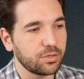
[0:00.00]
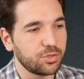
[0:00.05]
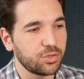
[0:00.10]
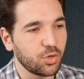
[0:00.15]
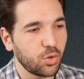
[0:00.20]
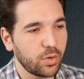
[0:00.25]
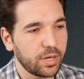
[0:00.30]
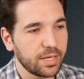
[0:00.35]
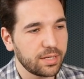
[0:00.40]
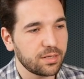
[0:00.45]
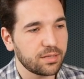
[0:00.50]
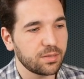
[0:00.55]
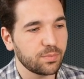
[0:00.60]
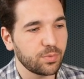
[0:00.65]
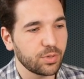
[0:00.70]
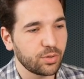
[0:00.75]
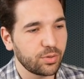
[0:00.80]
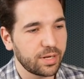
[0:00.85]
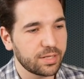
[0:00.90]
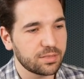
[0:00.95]
joined the
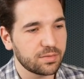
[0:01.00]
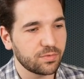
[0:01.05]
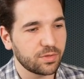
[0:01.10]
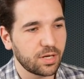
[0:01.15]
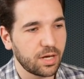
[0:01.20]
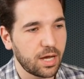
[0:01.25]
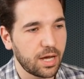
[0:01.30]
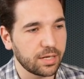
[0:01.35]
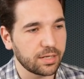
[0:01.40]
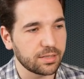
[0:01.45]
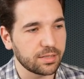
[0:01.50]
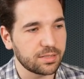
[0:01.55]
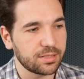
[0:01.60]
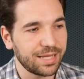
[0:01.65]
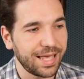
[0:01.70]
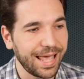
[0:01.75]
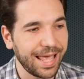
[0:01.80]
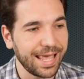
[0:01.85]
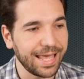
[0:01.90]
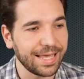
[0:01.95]
Progressive Caucus
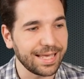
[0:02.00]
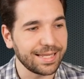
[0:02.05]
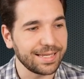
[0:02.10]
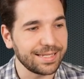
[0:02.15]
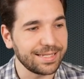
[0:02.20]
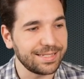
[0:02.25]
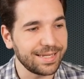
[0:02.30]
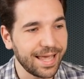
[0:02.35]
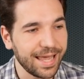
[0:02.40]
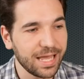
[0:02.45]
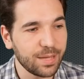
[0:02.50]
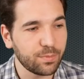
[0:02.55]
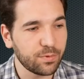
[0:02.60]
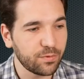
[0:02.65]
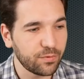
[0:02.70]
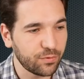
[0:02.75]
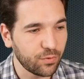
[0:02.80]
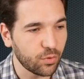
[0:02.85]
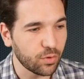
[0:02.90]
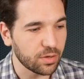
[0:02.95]
a day
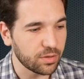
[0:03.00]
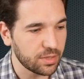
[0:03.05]
before,